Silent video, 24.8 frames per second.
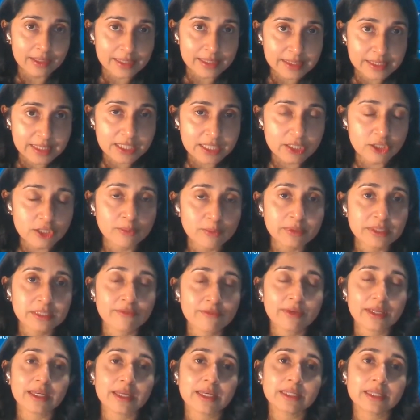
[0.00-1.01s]
East Asia
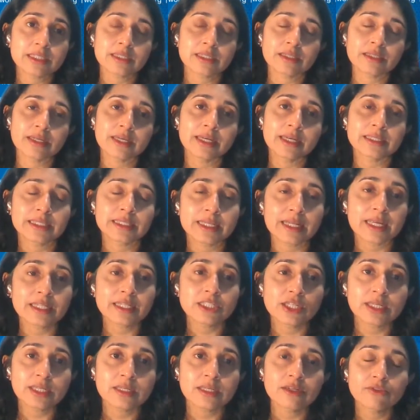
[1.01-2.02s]
Pacific as an
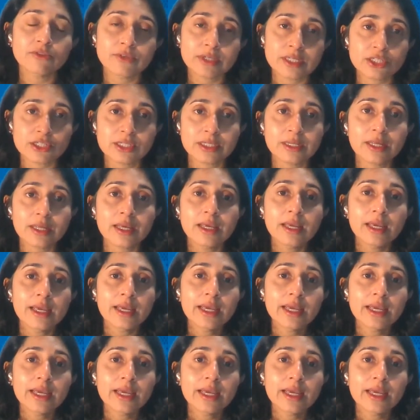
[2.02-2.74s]
aging region,